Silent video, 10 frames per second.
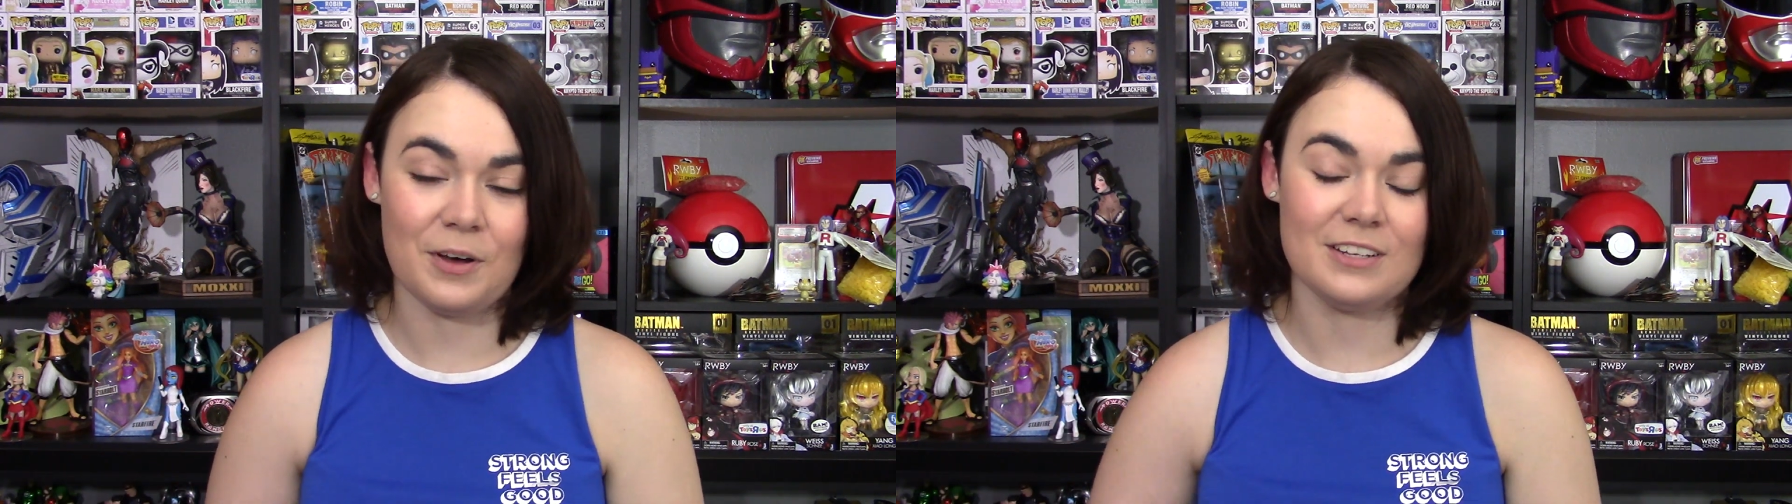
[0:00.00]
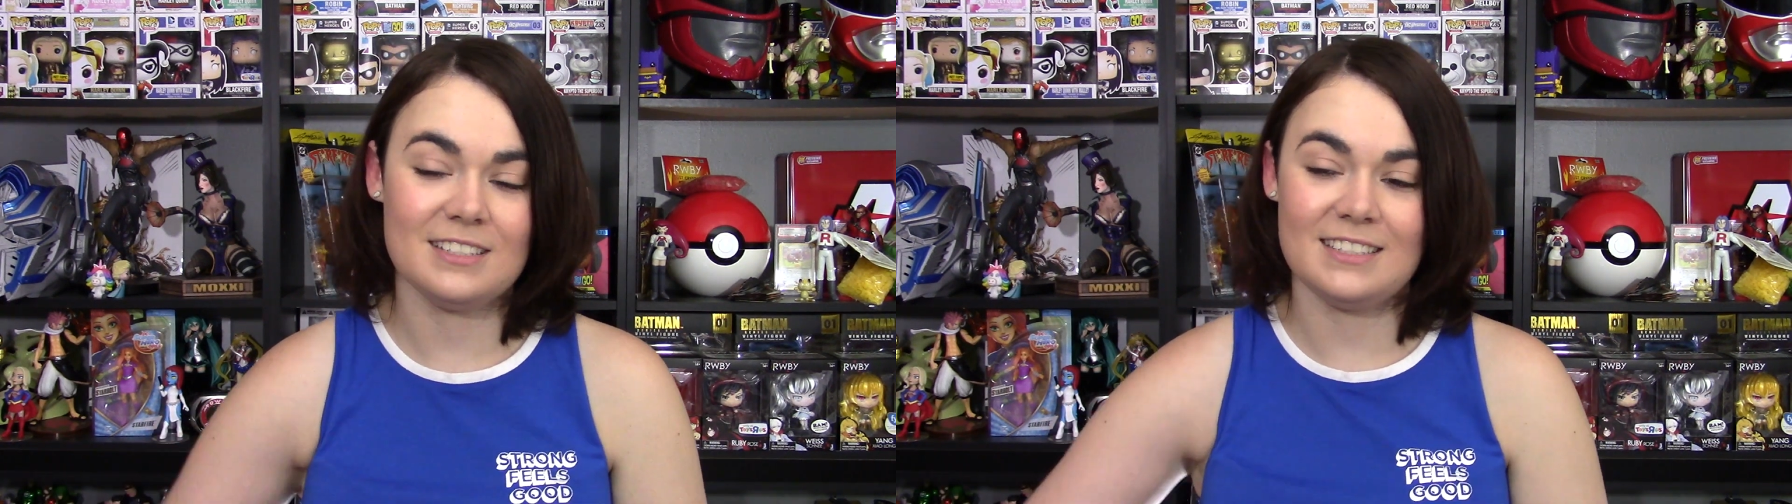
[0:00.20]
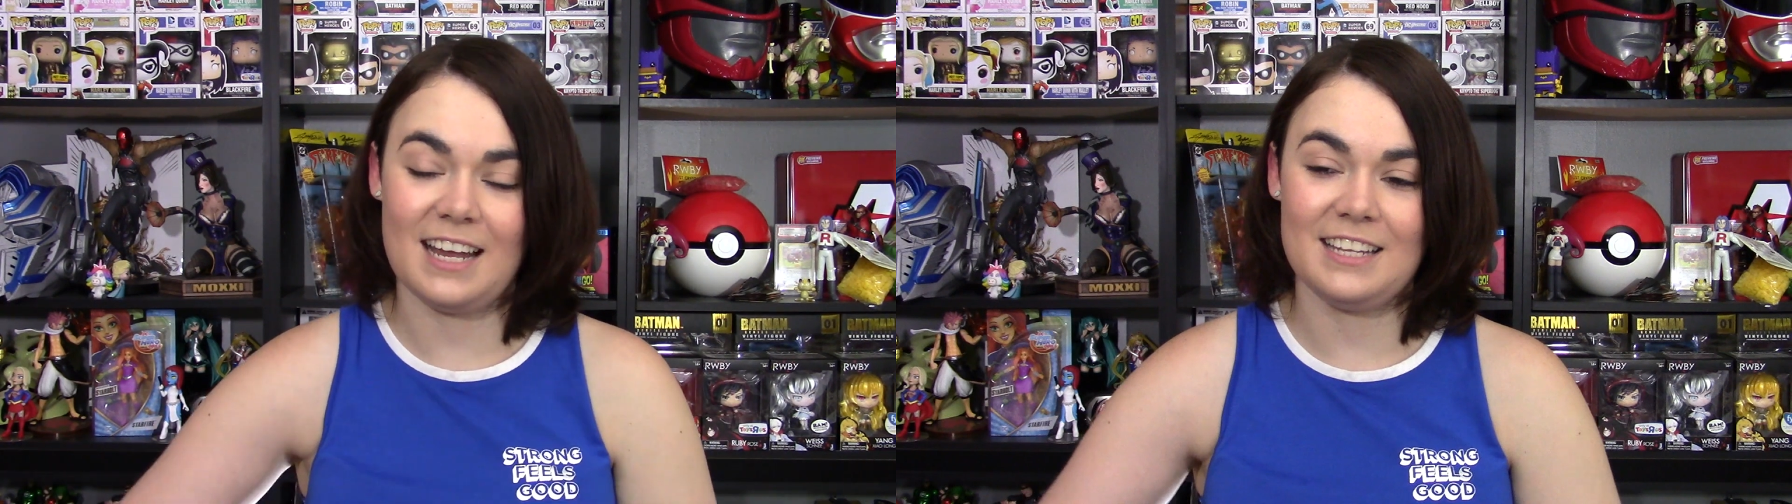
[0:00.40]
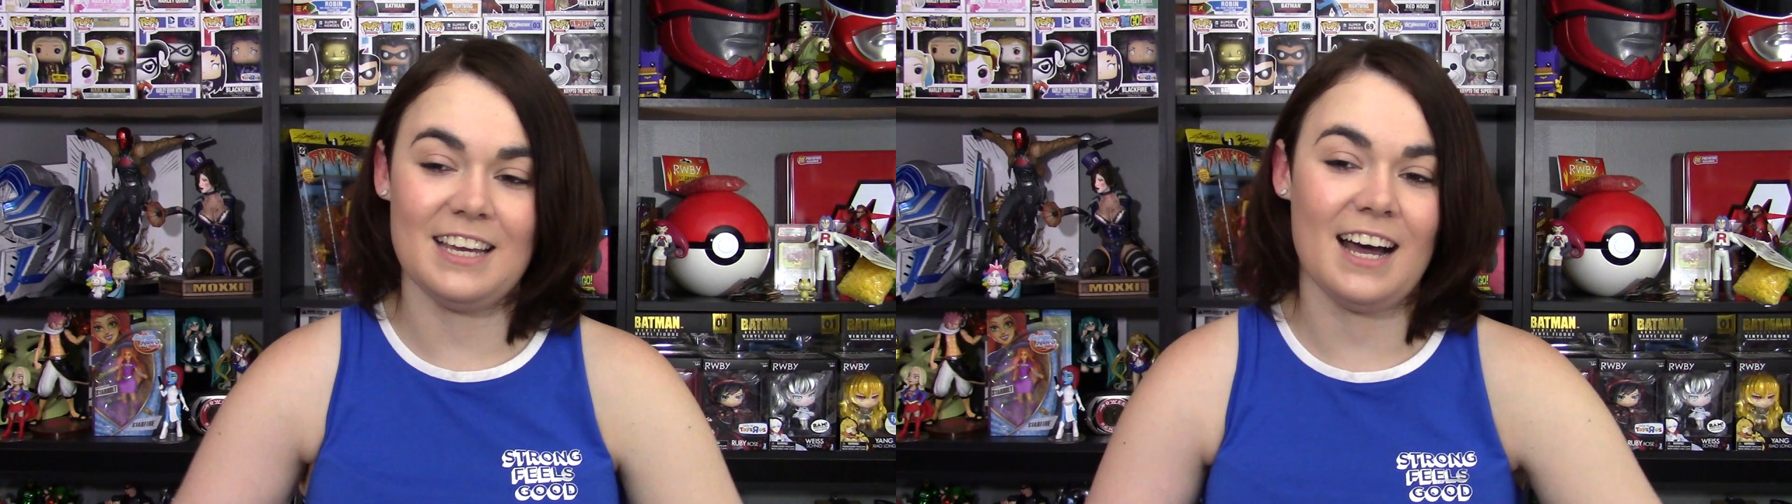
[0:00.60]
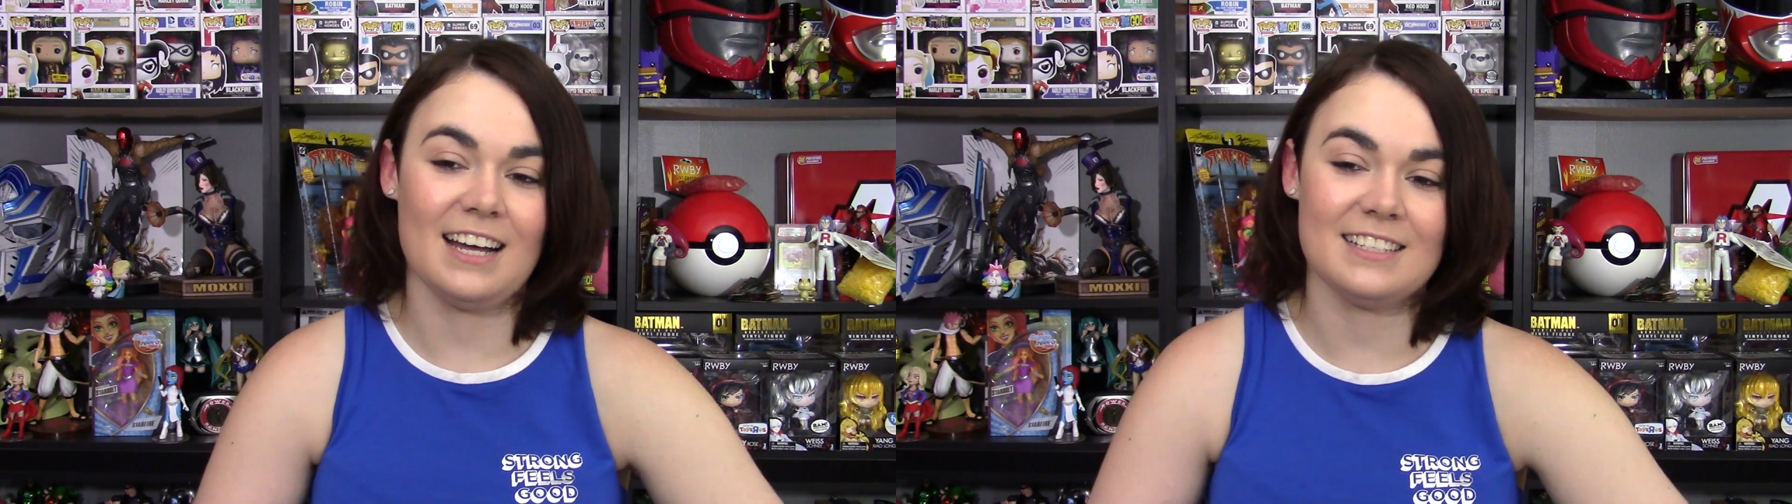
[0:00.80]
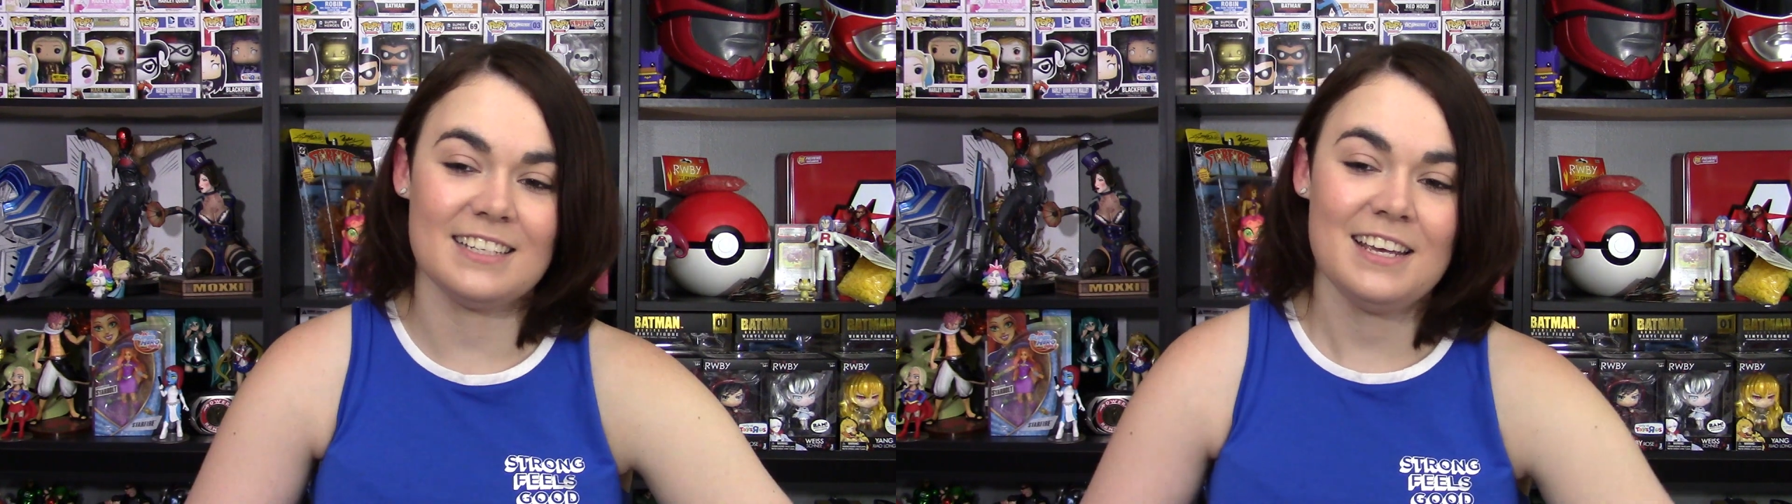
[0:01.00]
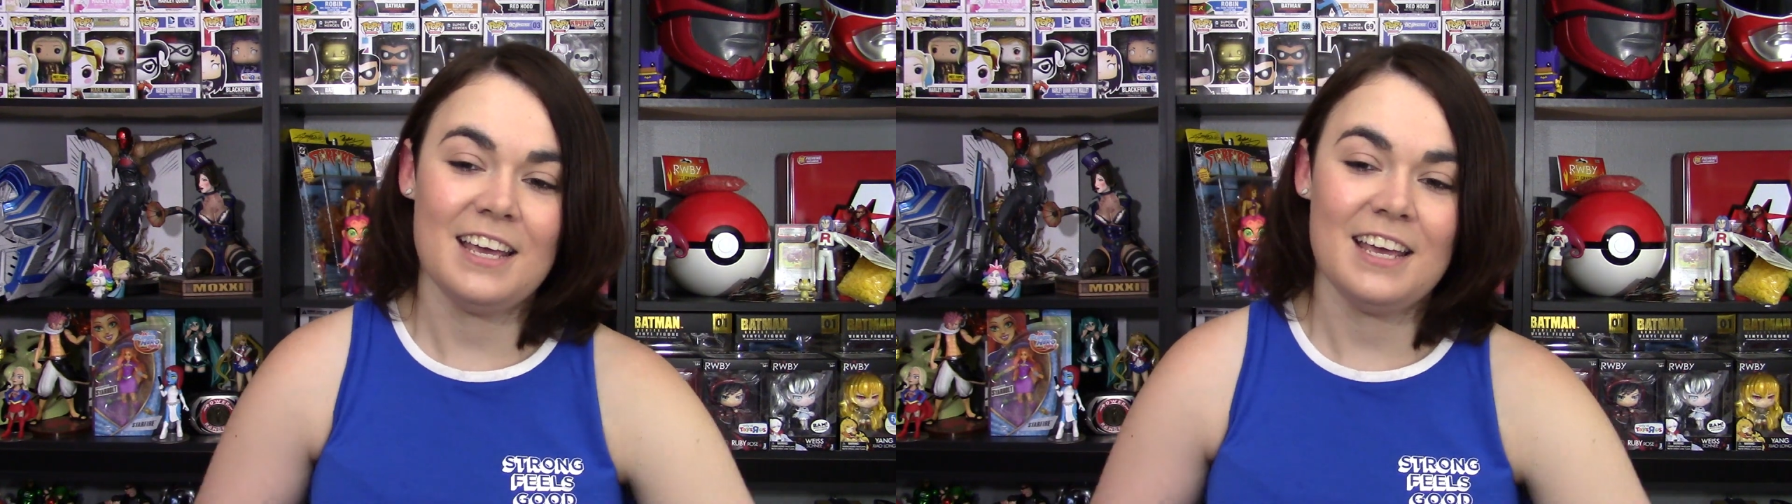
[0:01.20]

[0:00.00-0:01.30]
on said yacht,